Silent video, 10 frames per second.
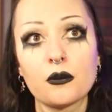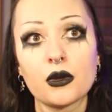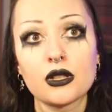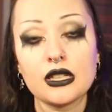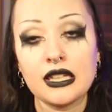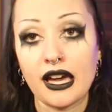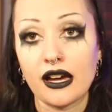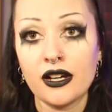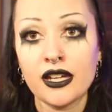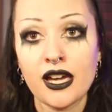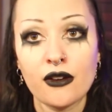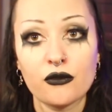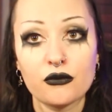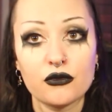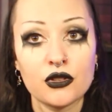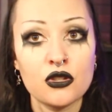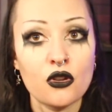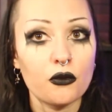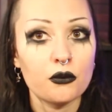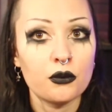But yeah, I have
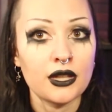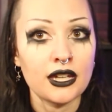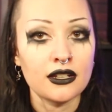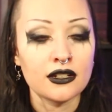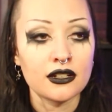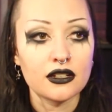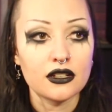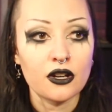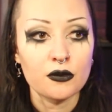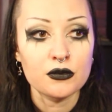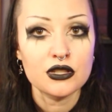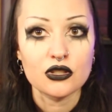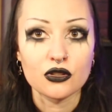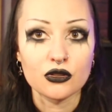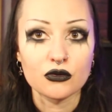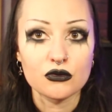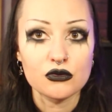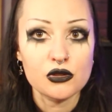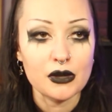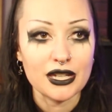not been up to
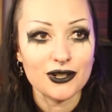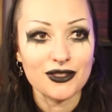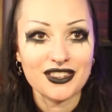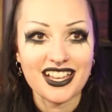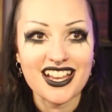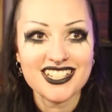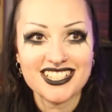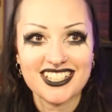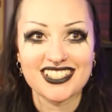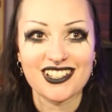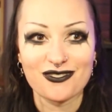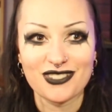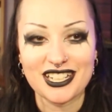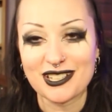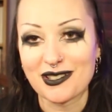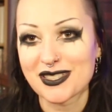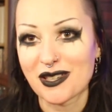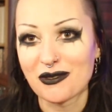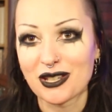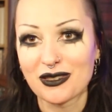speed on that because I've been doing
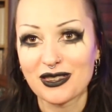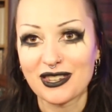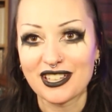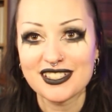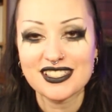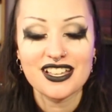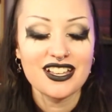so many other things.